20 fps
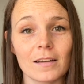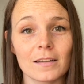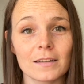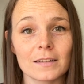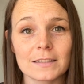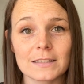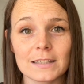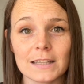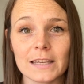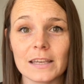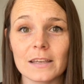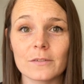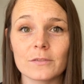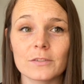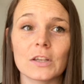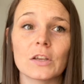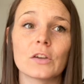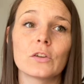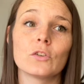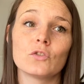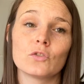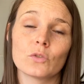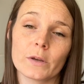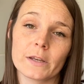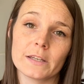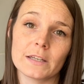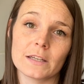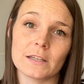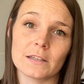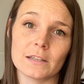sleeves
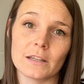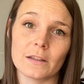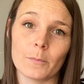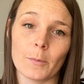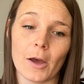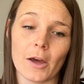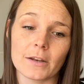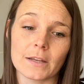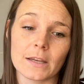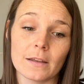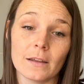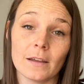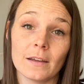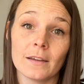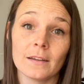joined into the body.